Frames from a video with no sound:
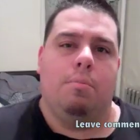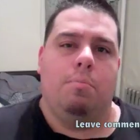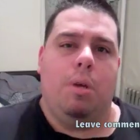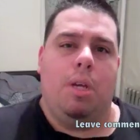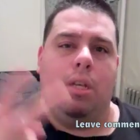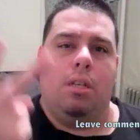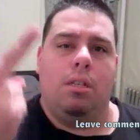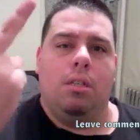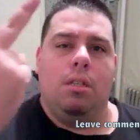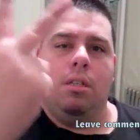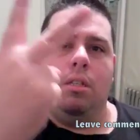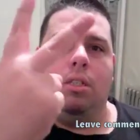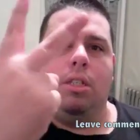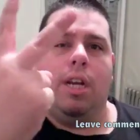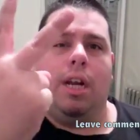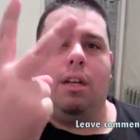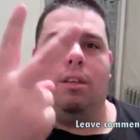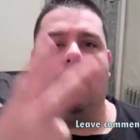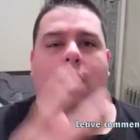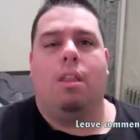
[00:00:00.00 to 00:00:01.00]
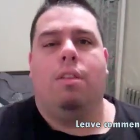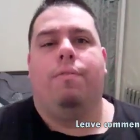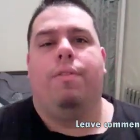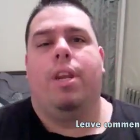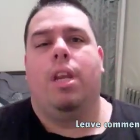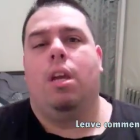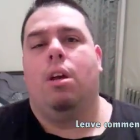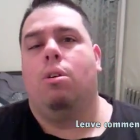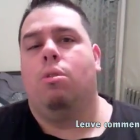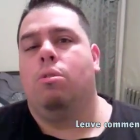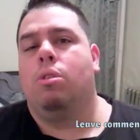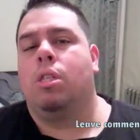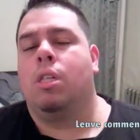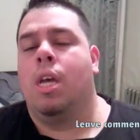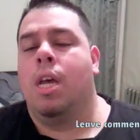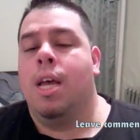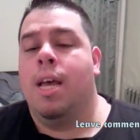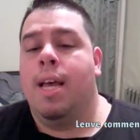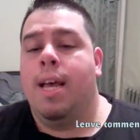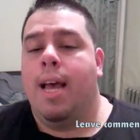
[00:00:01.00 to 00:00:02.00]
Peace. Check out the other videos,
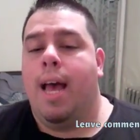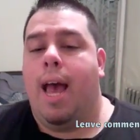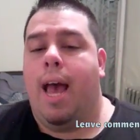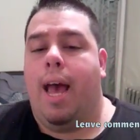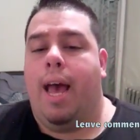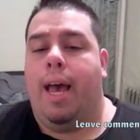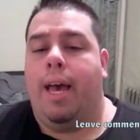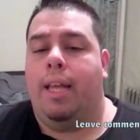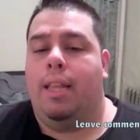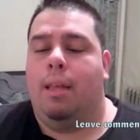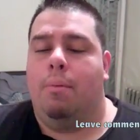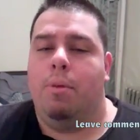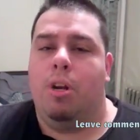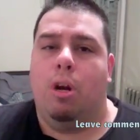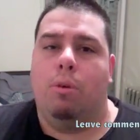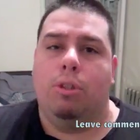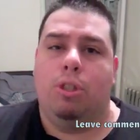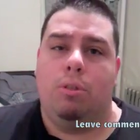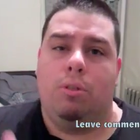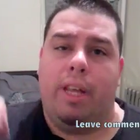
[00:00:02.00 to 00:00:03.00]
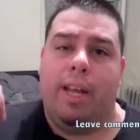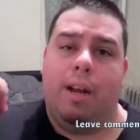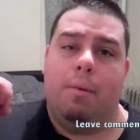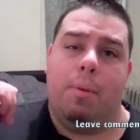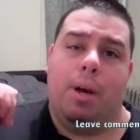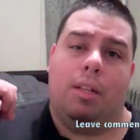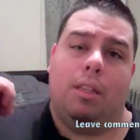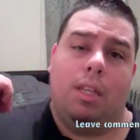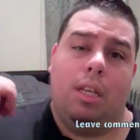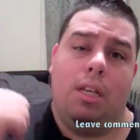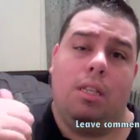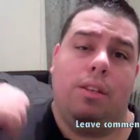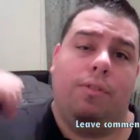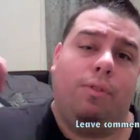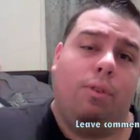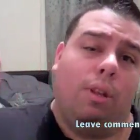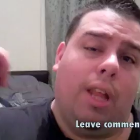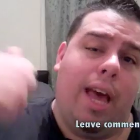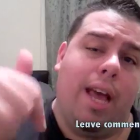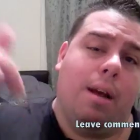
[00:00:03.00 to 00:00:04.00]
and let me know what you think about these. If
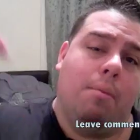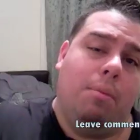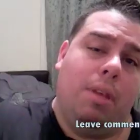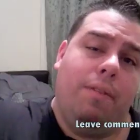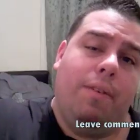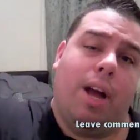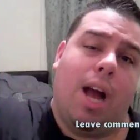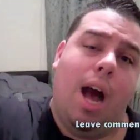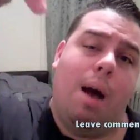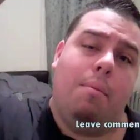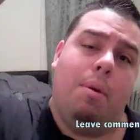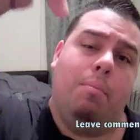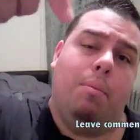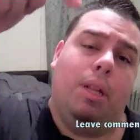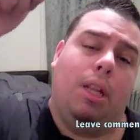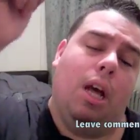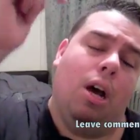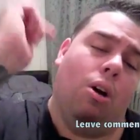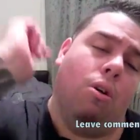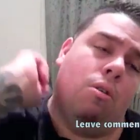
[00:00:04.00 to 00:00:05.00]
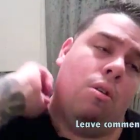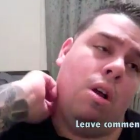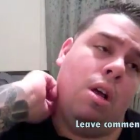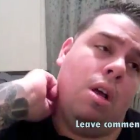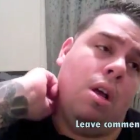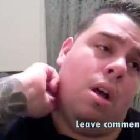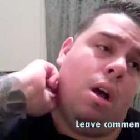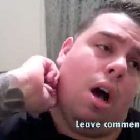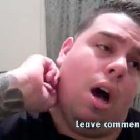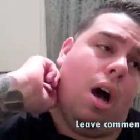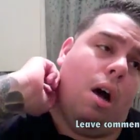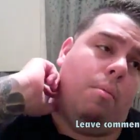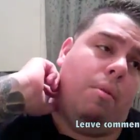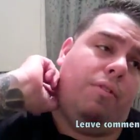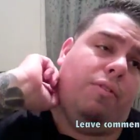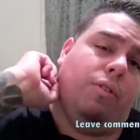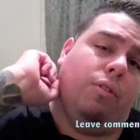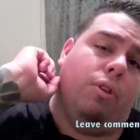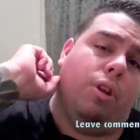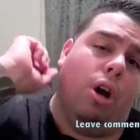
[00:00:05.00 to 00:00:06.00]
you like them, leave a comment below. Um,
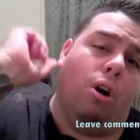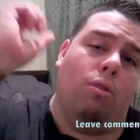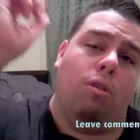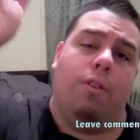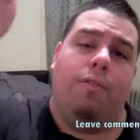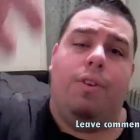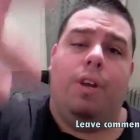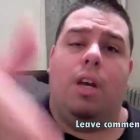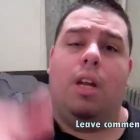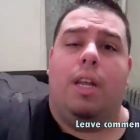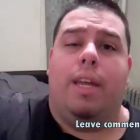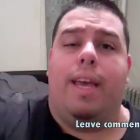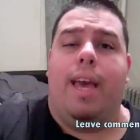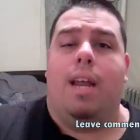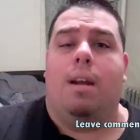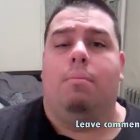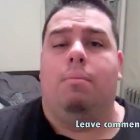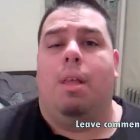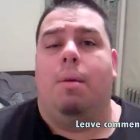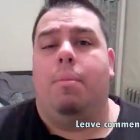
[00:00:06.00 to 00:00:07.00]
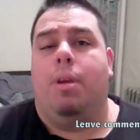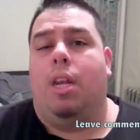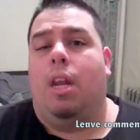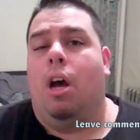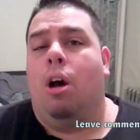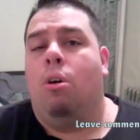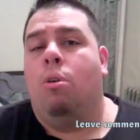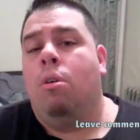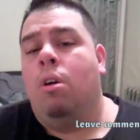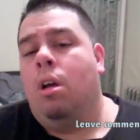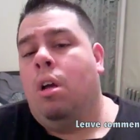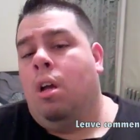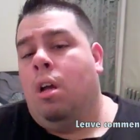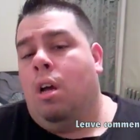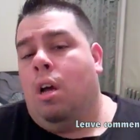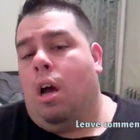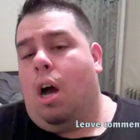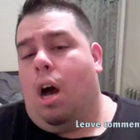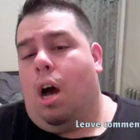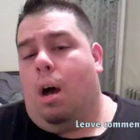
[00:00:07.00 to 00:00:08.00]
if you don't, if you're going to get them, let me know.
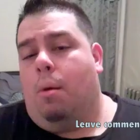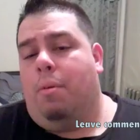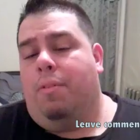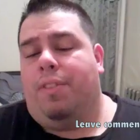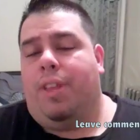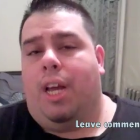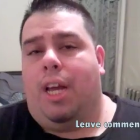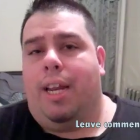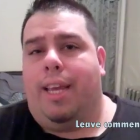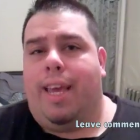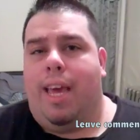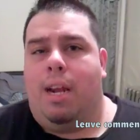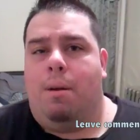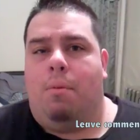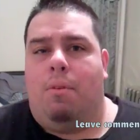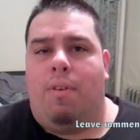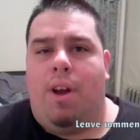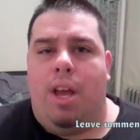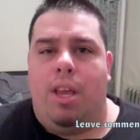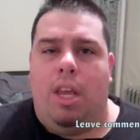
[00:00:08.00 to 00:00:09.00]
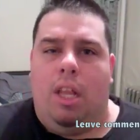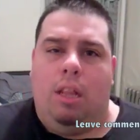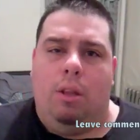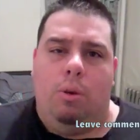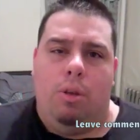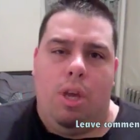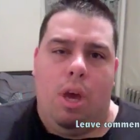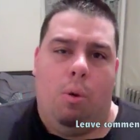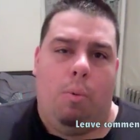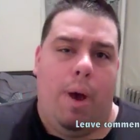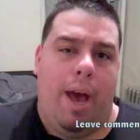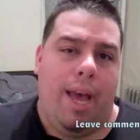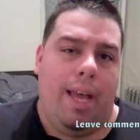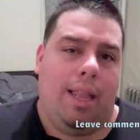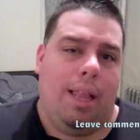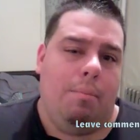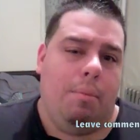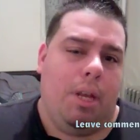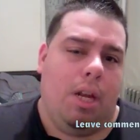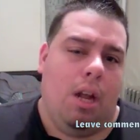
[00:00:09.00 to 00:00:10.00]
Um, if they're going to get them around your, your, way,
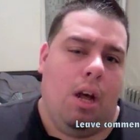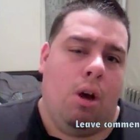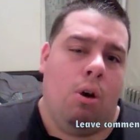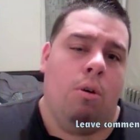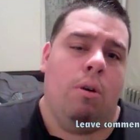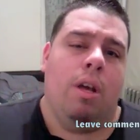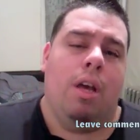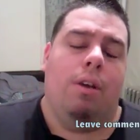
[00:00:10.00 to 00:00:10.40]
let me know.